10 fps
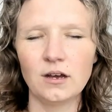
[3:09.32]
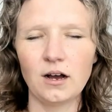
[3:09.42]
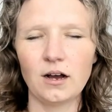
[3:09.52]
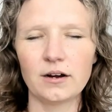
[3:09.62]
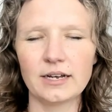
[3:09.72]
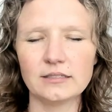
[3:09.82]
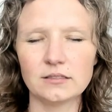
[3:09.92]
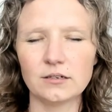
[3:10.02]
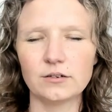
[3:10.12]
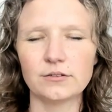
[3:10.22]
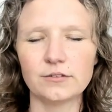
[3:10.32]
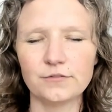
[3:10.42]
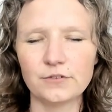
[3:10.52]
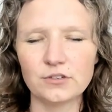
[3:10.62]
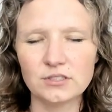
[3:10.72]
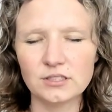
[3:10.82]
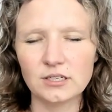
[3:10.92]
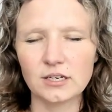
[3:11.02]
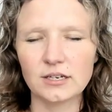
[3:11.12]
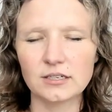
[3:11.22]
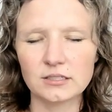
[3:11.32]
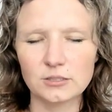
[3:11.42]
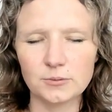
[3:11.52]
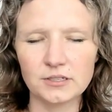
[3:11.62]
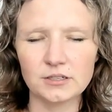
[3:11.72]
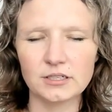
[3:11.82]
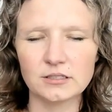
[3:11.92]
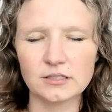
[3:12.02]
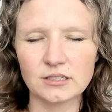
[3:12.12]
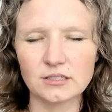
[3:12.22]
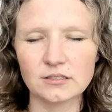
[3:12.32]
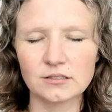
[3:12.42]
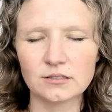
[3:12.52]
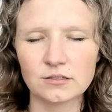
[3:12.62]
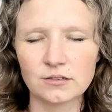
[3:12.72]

All right, so the first thing I experience is,